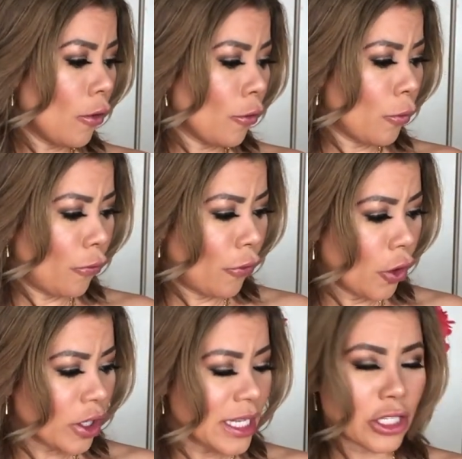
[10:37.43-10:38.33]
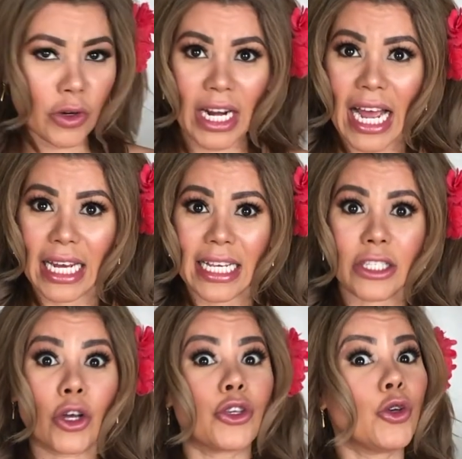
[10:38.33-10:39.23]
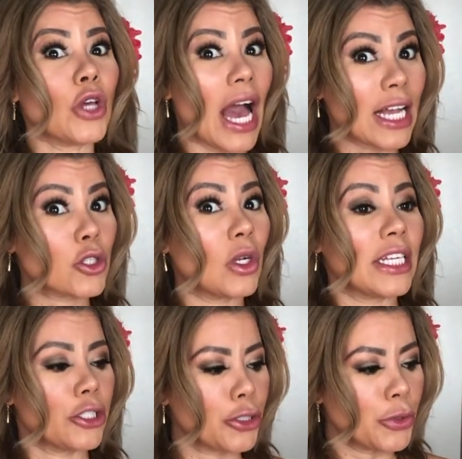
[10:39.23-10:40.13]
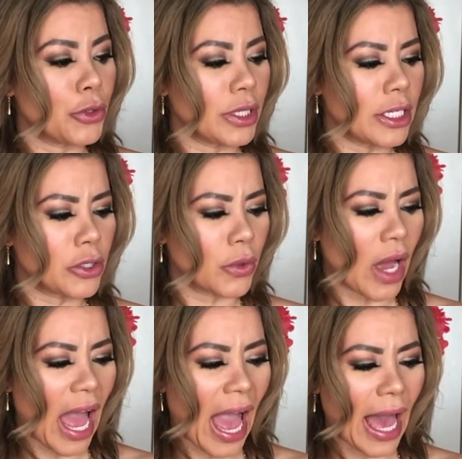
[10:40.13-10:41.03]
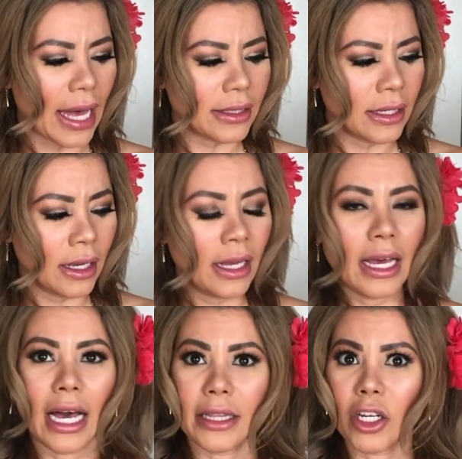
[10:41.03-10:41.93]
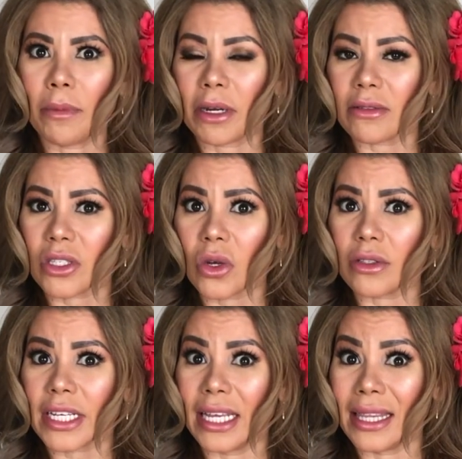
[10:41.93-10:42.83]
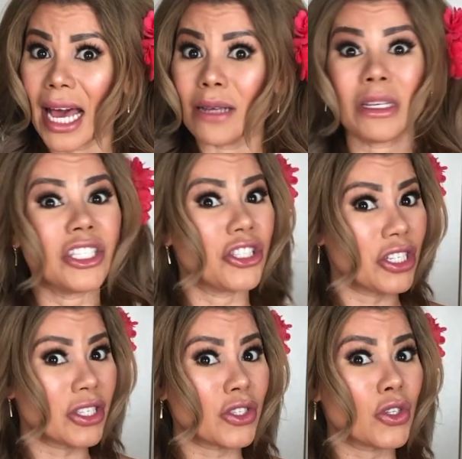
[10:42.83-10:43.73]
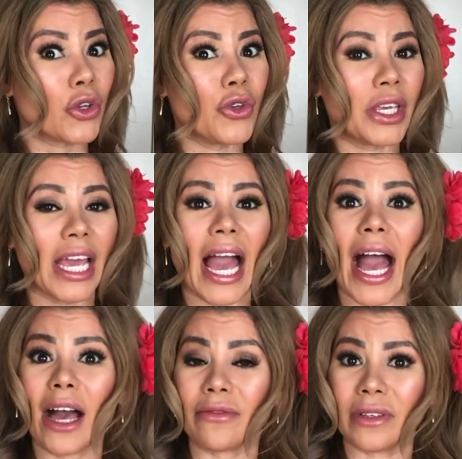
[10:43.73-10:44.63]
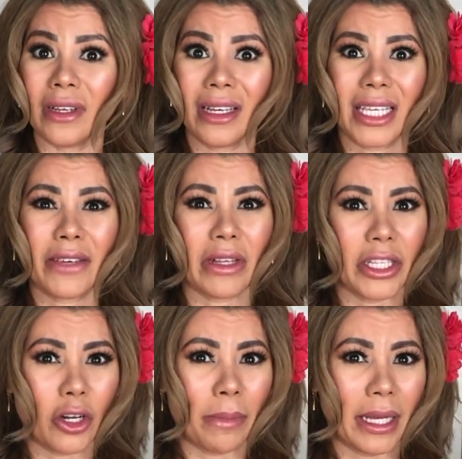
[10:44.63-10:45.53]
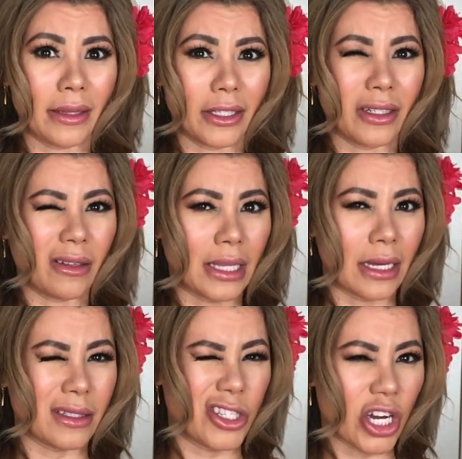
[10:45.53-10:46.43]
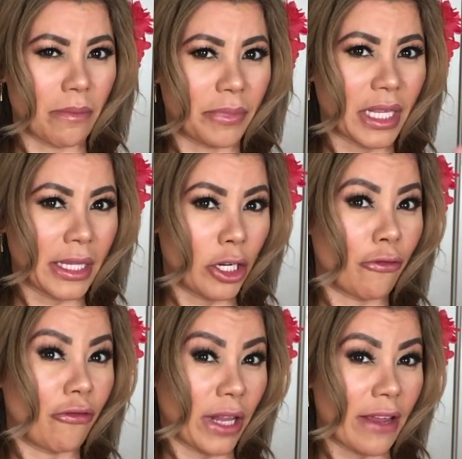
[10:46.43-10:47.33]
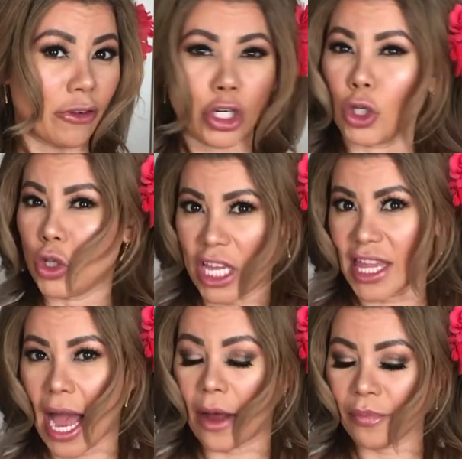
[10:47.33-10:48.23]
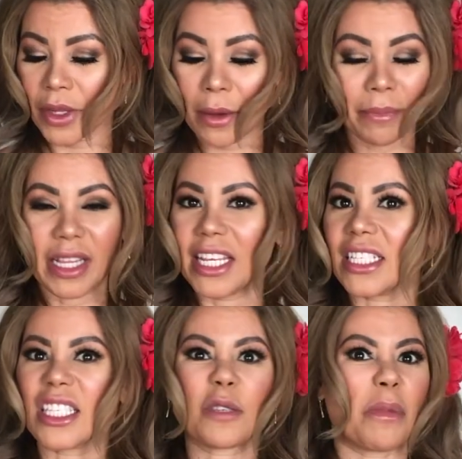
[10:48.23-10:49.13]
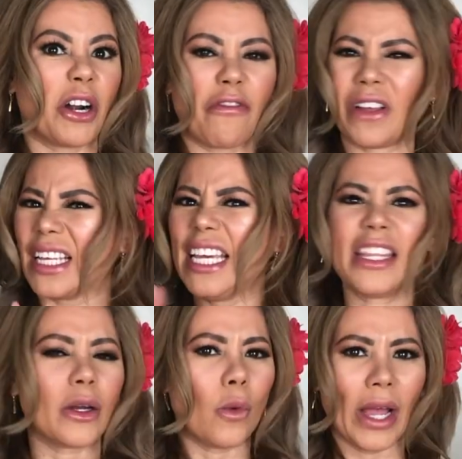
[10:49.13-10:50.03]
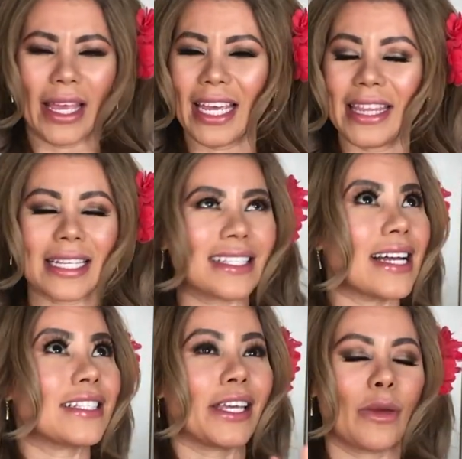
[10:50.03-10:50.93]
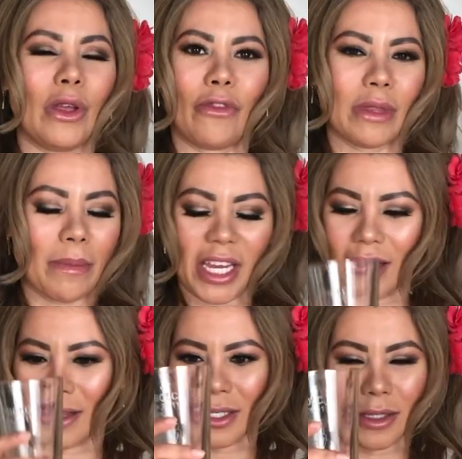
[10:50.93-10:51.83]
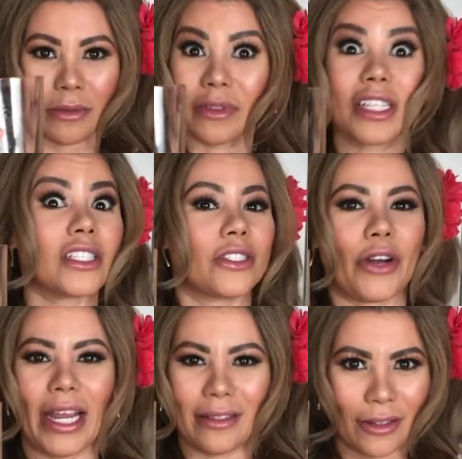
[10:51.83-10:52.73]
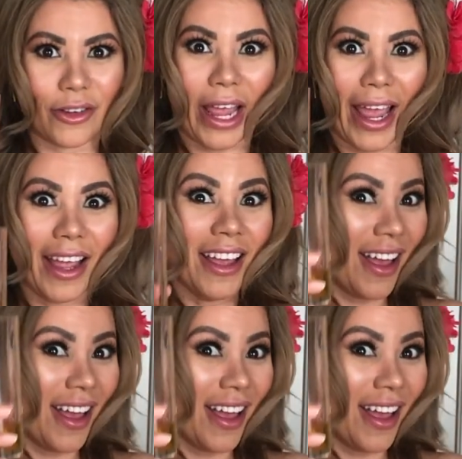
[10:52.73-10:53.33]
For the Estrella Jalisco, you actually do need to add a little bit of salt and lime just so you can give a little bit, you know, that jump, the little flavor. You need that. But this is perfect. Either way, it does not take away from the beer. This is great, okay?